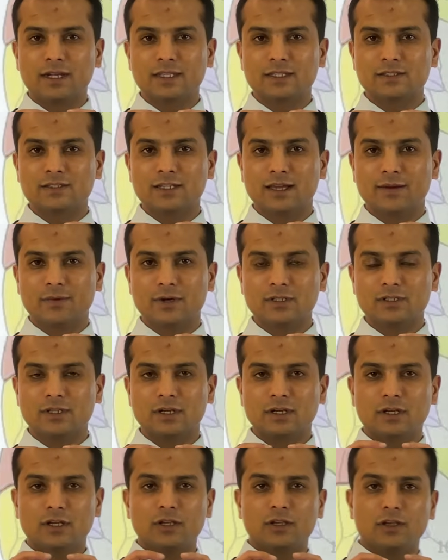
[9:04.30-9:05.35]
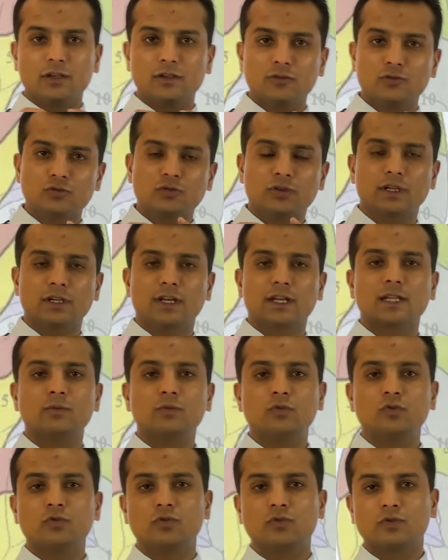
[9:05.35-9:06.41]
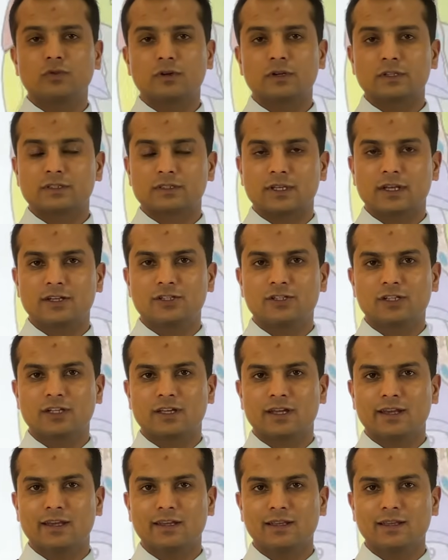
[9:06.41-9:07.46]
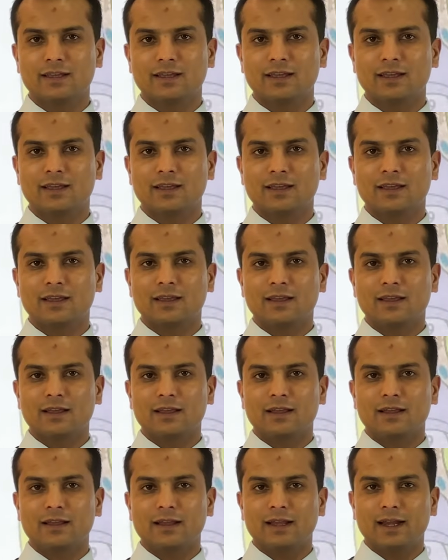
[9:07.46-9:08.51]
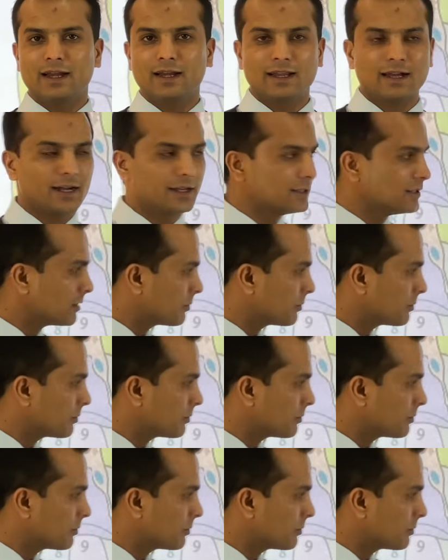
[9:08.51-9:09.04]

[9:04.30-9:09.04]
is damaged, you can remove surgically and other